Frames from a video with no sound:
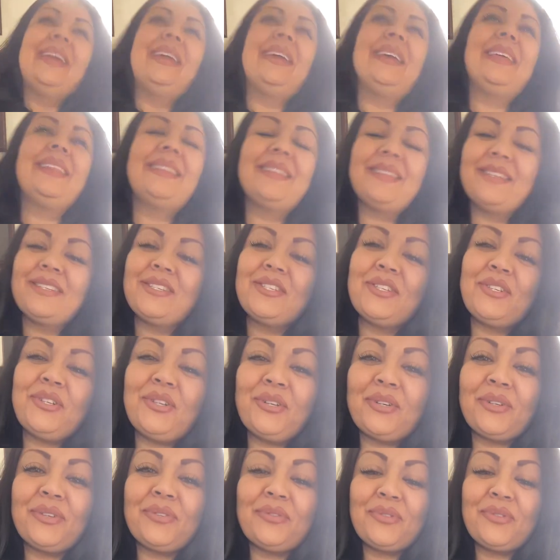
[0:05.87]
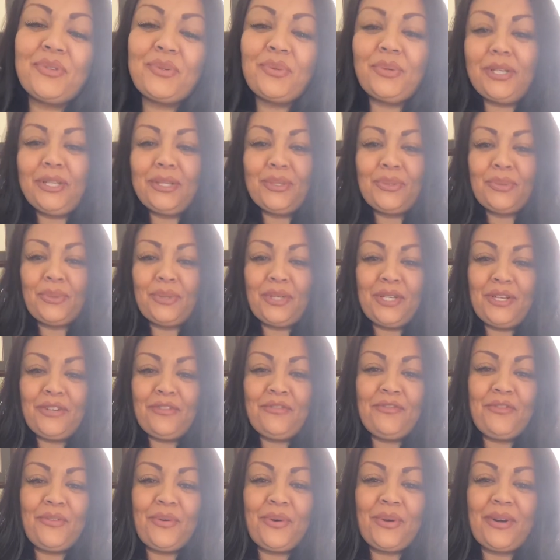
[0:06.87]
in this year of
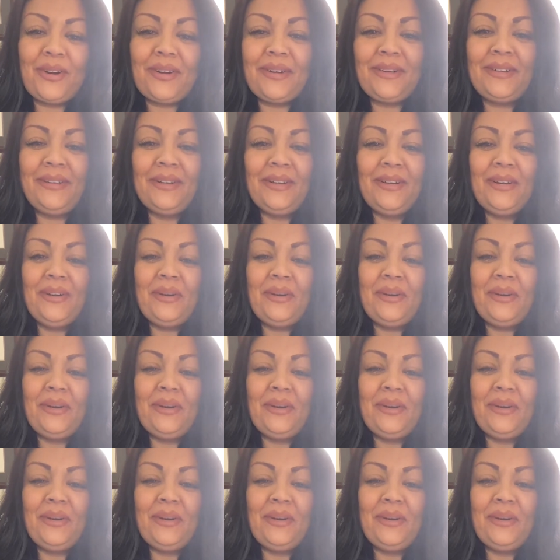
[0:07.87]
2024.